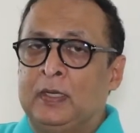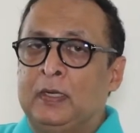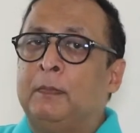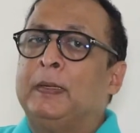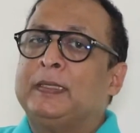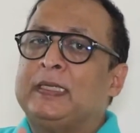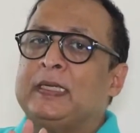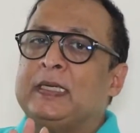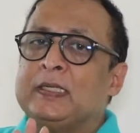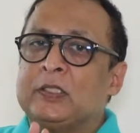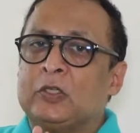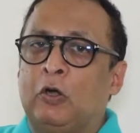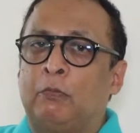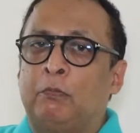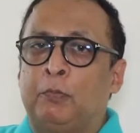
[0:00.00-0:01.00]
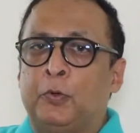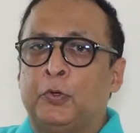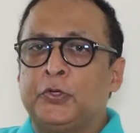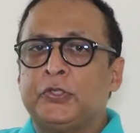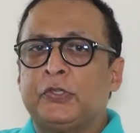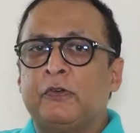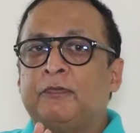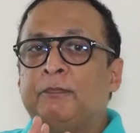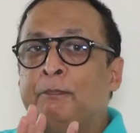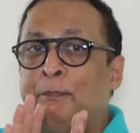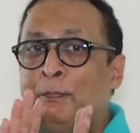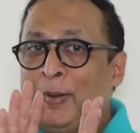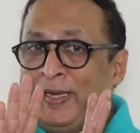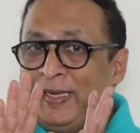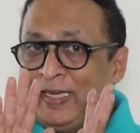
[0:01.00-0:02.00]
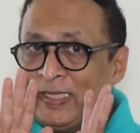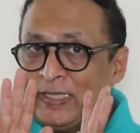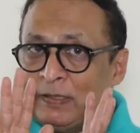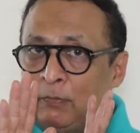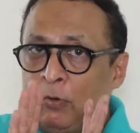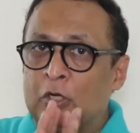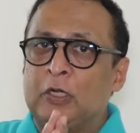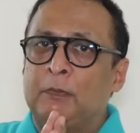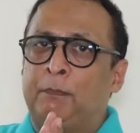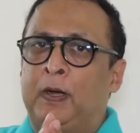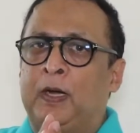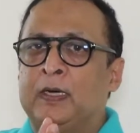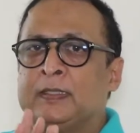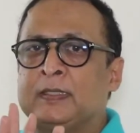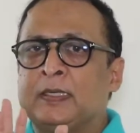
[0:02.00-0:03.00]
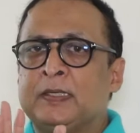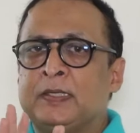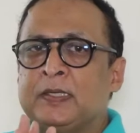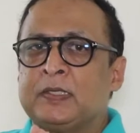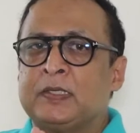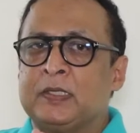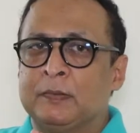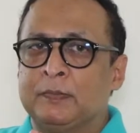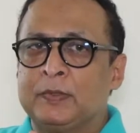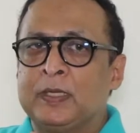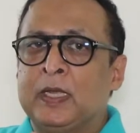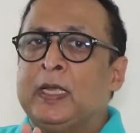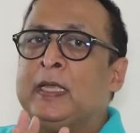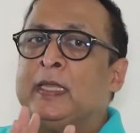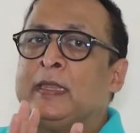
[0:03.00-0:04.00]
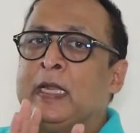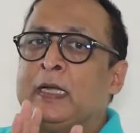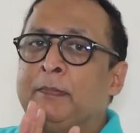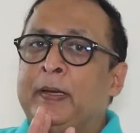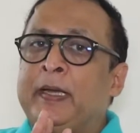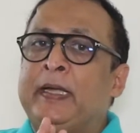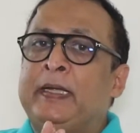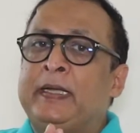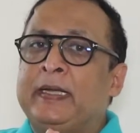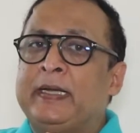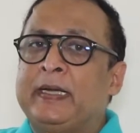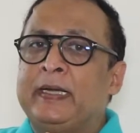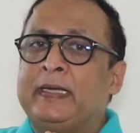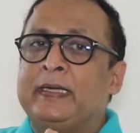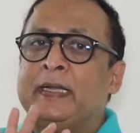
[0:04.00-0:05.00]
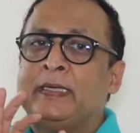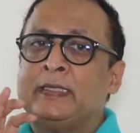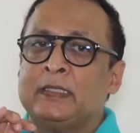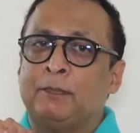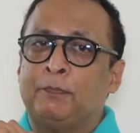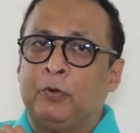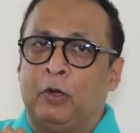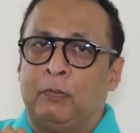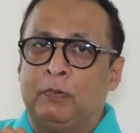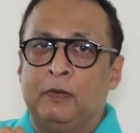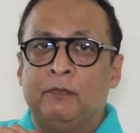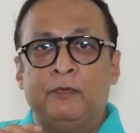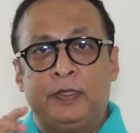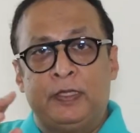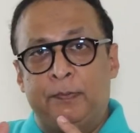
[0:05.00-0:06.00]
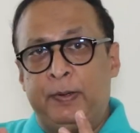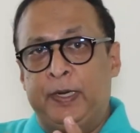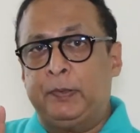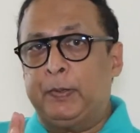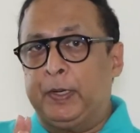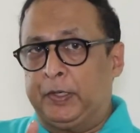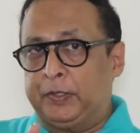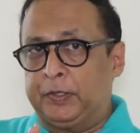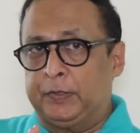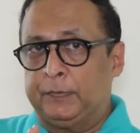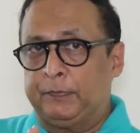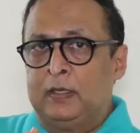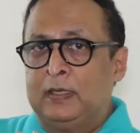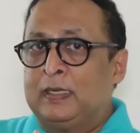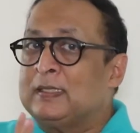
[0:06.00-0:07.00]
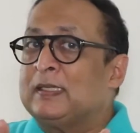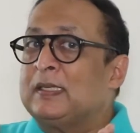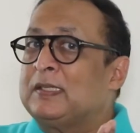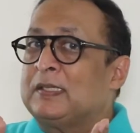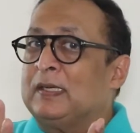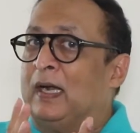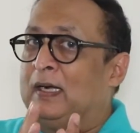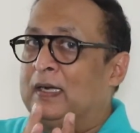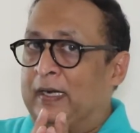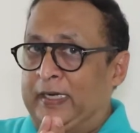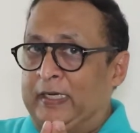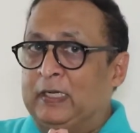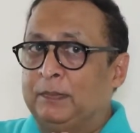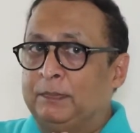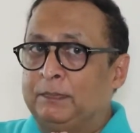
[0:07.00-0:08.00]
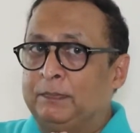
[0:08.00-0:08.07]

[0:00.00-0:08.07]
but it is composed of many smaller parts and systems that may indicate there is a problem with the big picture. Does it start right up?